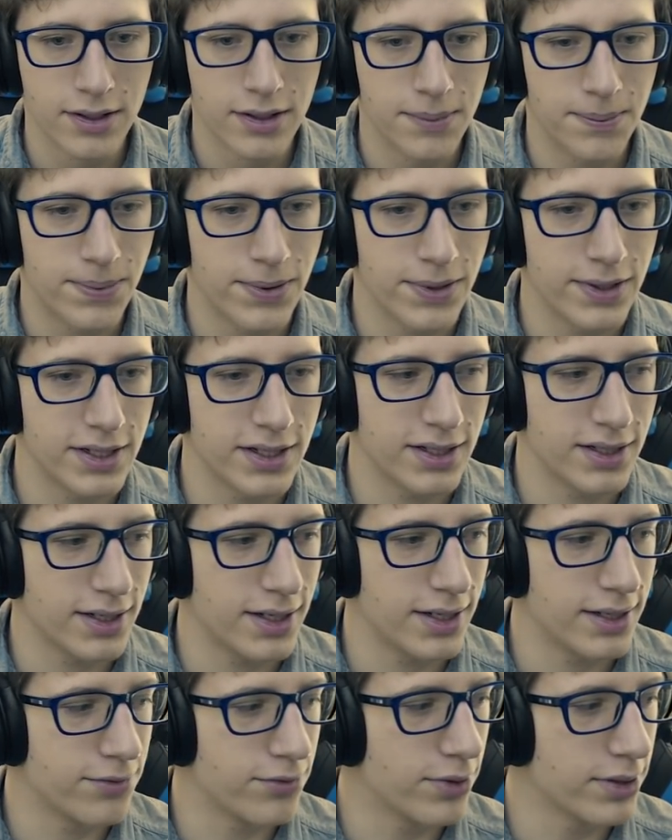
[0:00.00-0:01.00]

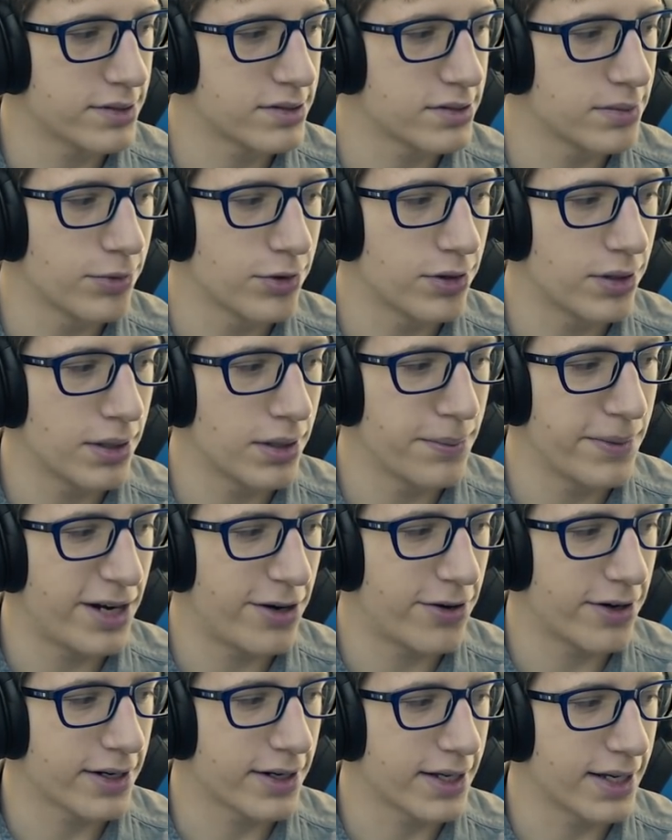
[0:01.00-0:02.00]
But what's more
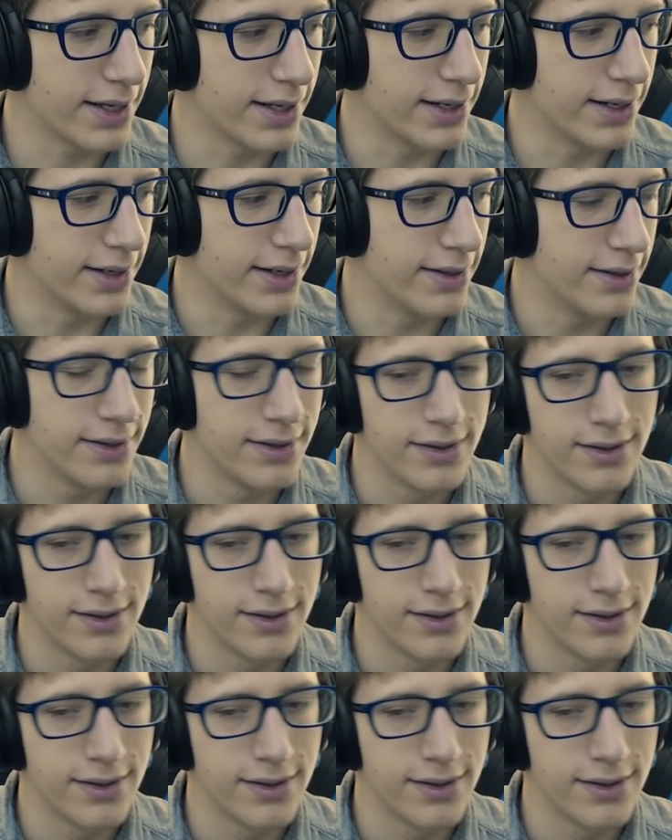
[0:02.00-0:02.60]
American?